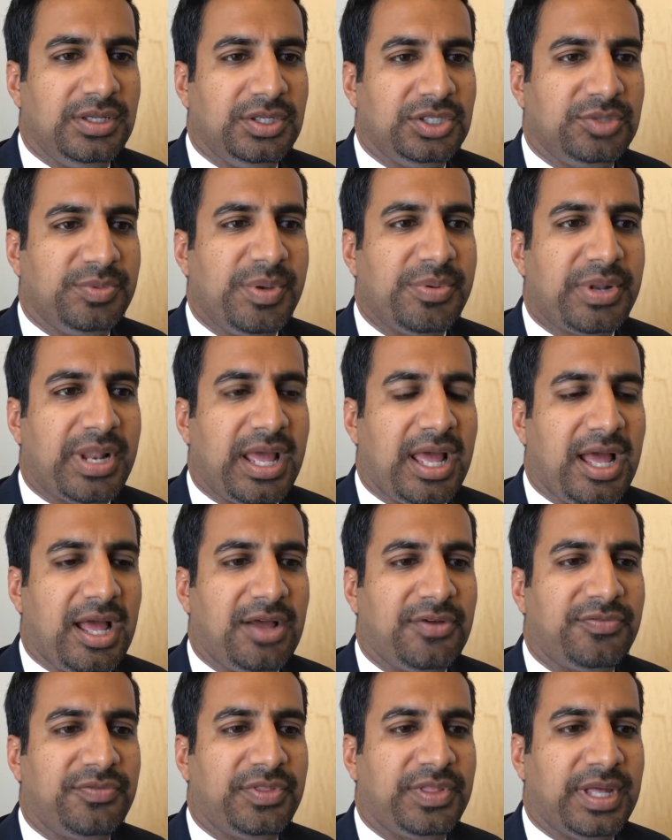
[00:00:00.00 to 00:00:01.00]
To be able to
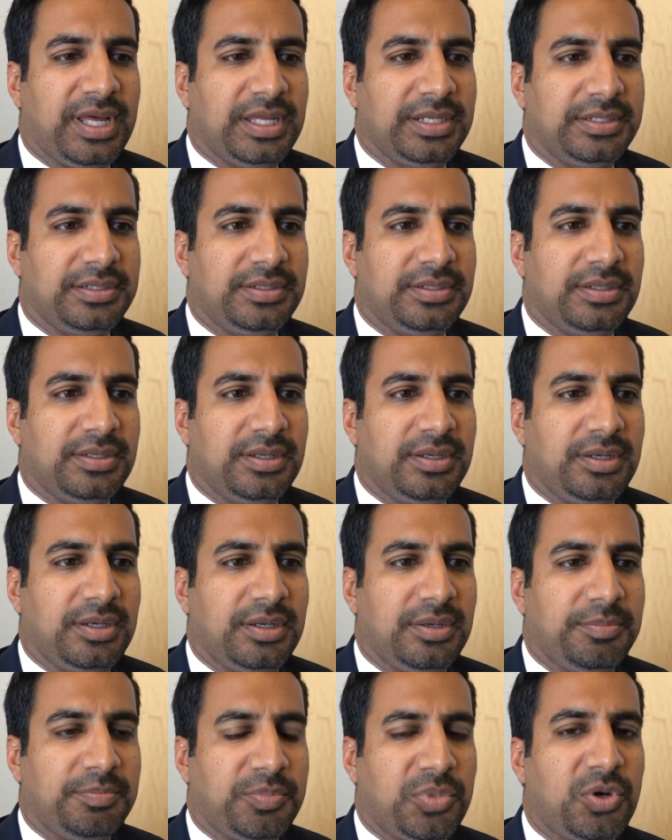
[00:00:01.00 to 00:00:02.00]
have that
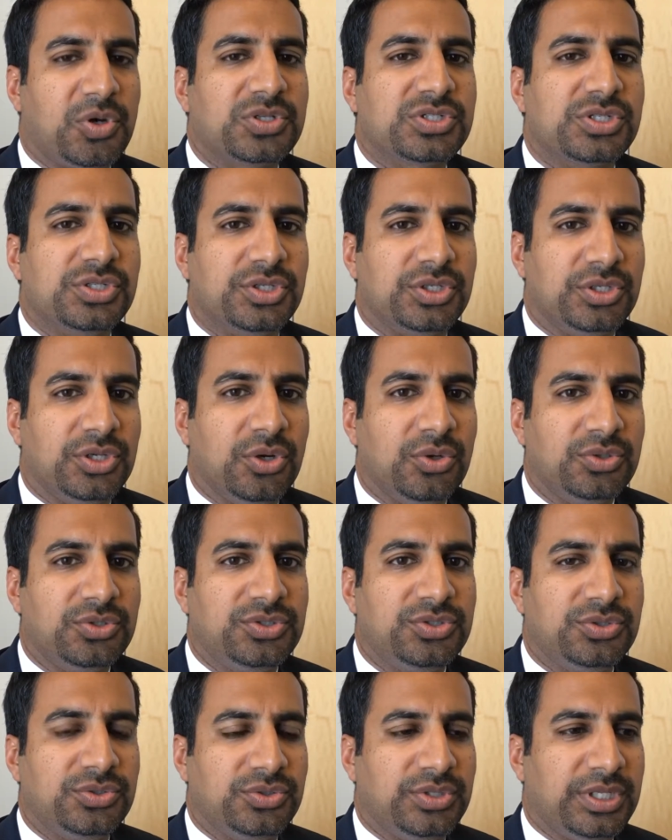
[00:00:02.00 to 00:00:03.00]
person to go
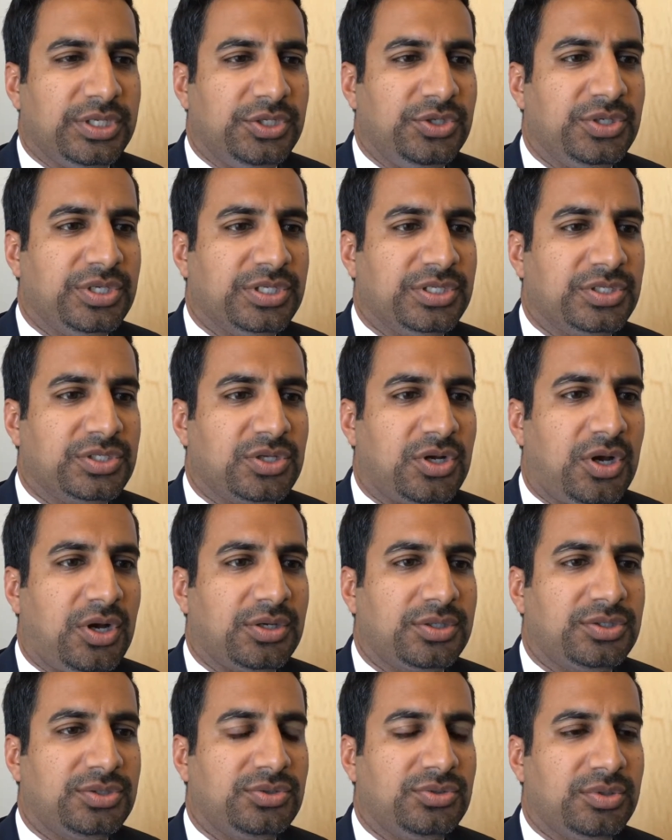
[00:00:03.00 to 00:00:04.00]
to that you can
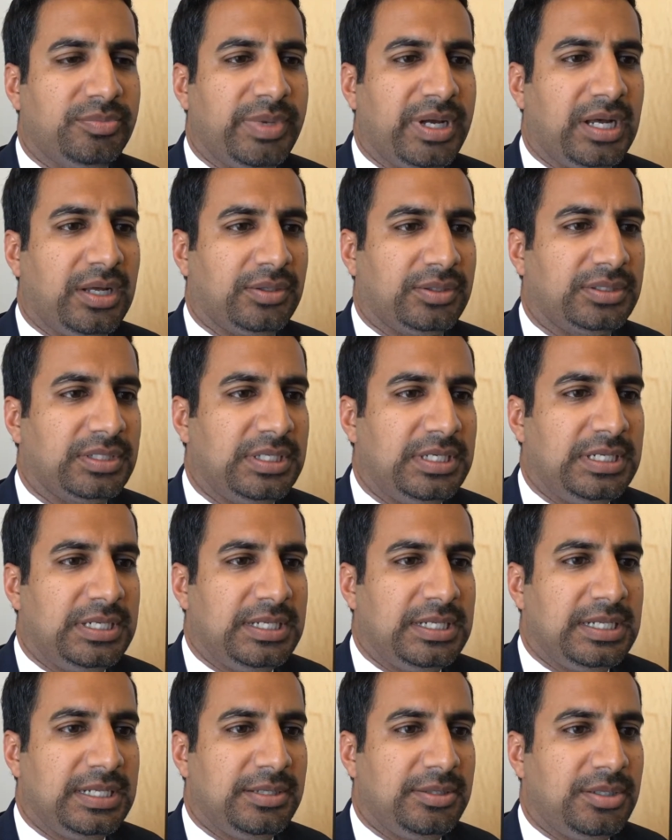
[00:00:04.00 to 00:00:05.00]
talk to about,
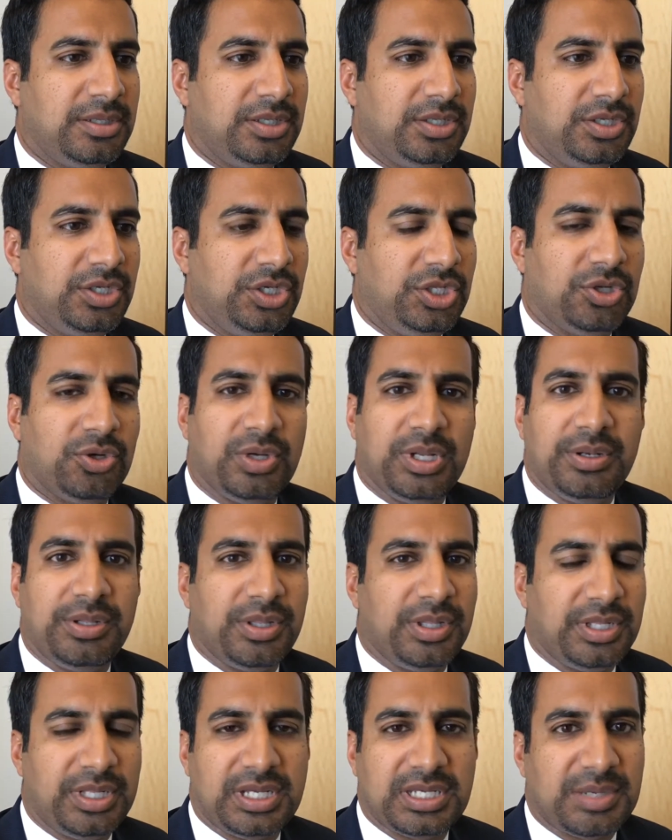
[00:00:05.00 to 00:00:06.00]
and
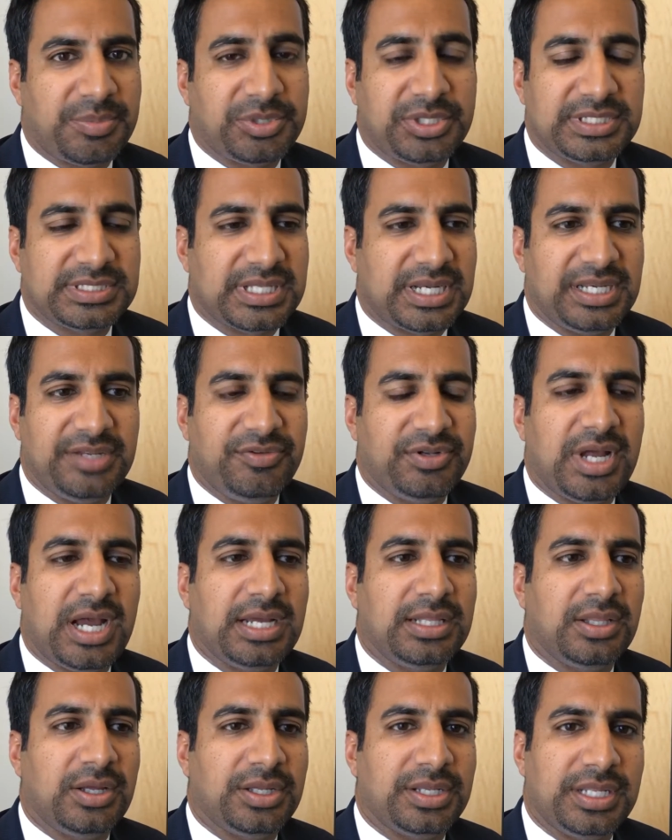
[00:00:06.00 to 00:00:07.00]
a couple things I didn't even
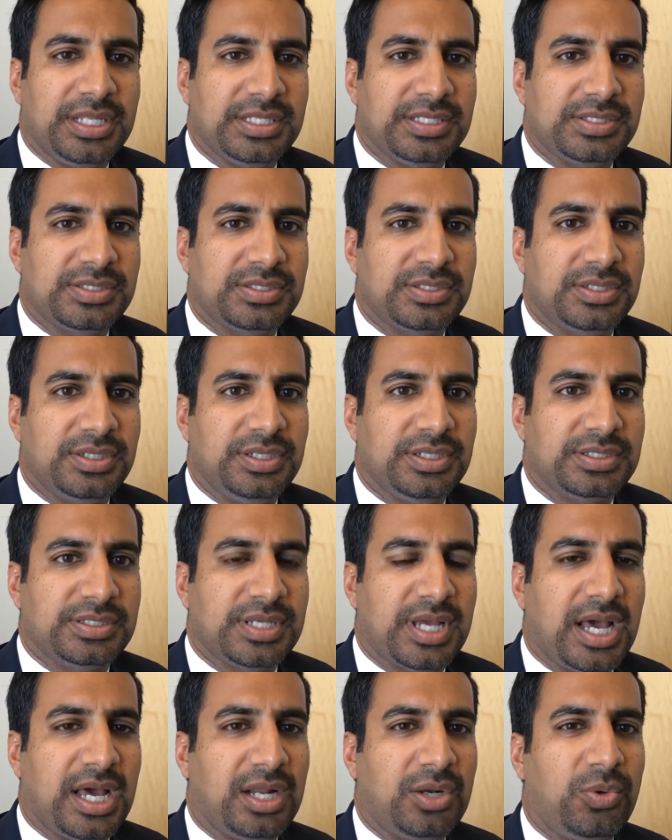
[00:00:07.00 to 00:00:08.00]
highlight is
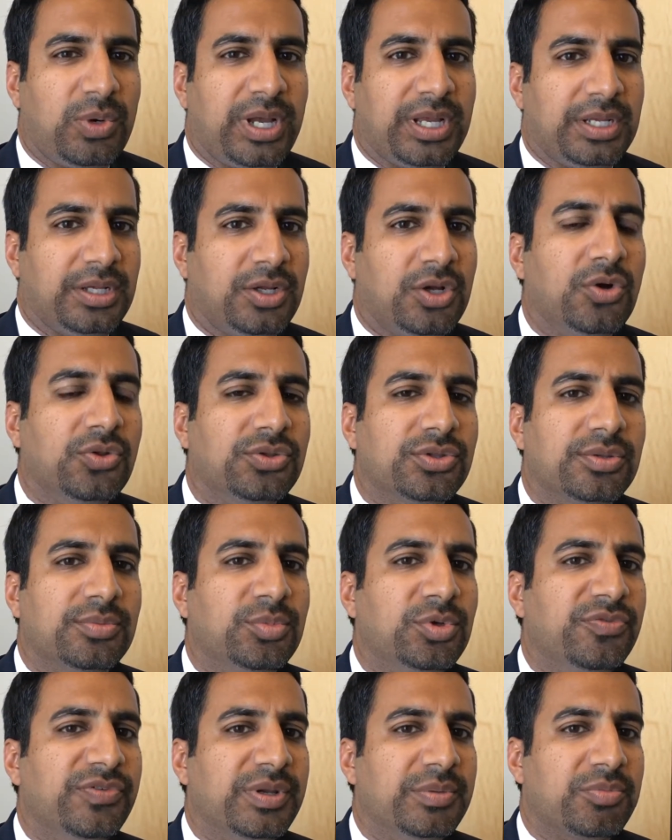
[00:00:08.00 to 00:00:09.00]
how do I go through the
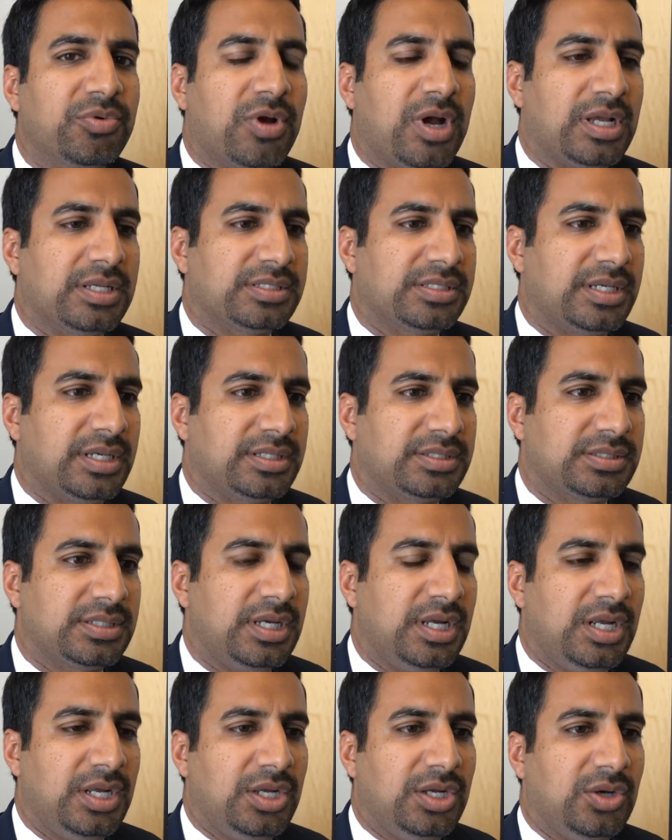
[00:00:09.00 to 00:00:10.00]
moving process?
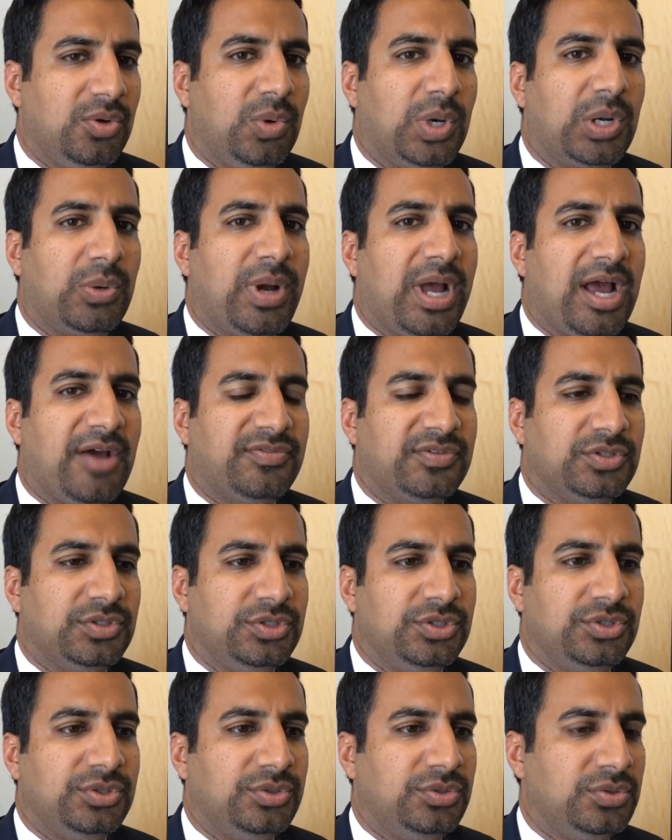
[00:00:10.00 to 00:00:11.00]
What do I have to
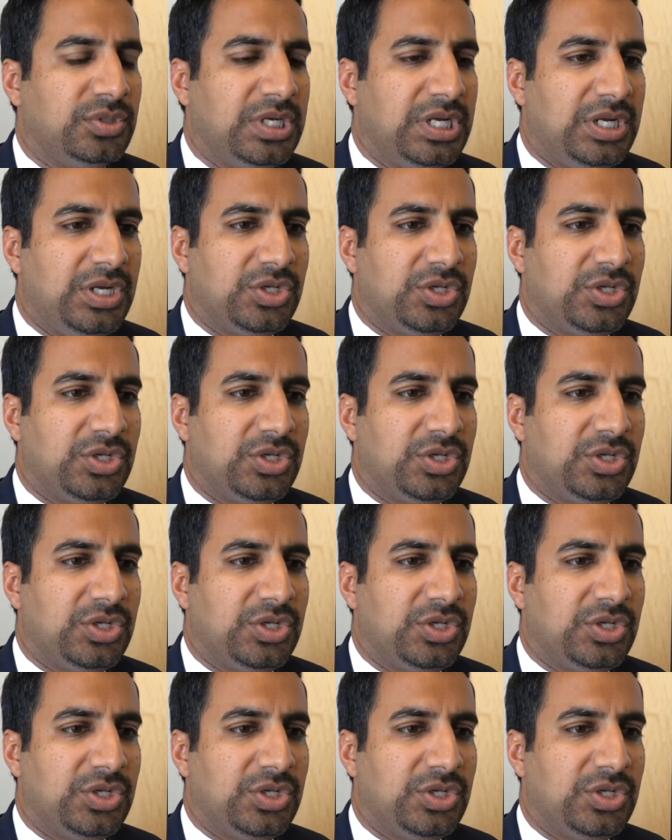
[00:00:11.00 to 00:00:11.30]
do?